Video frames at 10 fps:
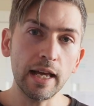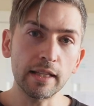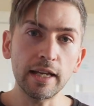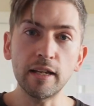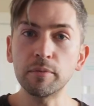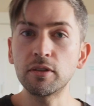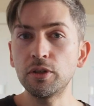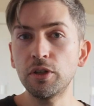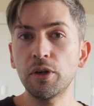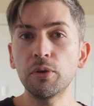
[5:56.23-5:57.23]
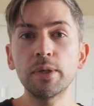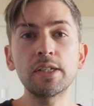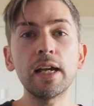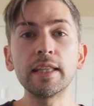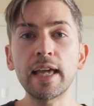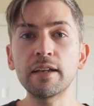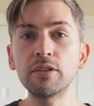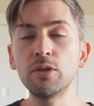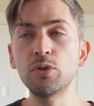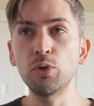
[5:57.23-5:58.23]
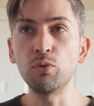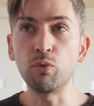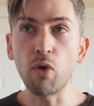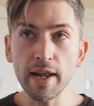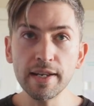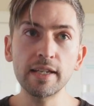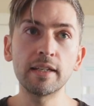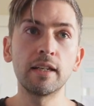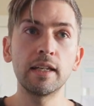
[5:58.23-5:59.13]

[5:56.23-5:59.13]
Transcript: LM Studio, which allows you to run